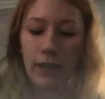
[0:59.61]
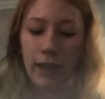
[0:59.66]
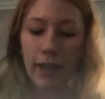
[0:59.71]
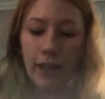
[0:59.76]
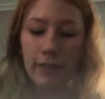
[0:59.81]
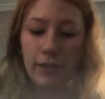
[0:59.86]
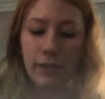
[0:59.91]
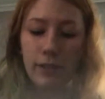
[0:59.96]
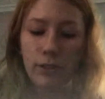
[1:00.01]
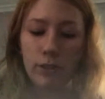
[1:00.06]

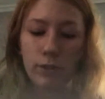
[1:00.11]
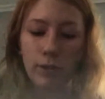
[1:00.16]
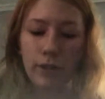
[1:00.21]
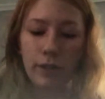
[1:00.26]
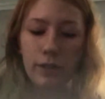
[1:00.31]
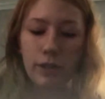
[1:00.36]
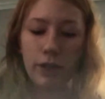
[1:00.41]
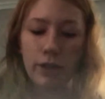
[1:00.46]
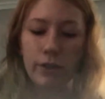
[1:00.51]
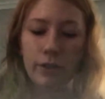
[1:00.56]
Acid
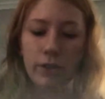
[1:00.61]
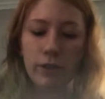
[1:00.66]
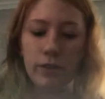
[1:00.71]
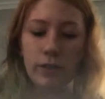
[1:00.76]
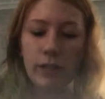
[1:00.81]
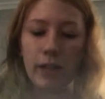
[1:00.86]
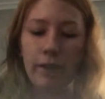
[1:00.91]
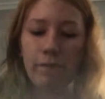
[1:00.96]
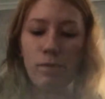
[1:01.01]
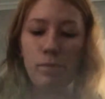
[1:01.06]
soils are those
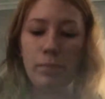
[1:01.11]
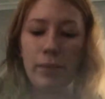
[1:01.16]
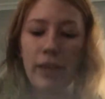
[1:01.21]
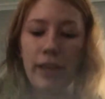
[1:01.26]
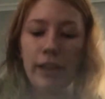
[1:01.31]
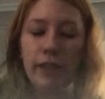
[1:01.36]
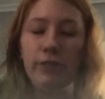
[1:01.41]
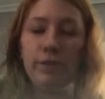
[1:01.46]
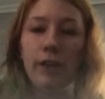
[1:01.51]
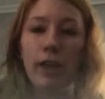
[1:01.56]
that have a
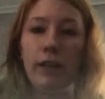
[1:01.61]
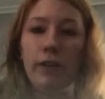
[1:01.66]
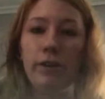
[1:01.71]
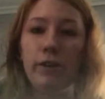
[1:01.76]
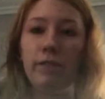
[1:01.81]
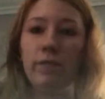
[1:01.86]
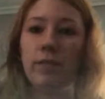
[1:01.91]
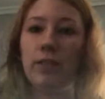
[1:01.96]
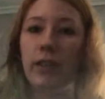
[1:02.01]
pH value of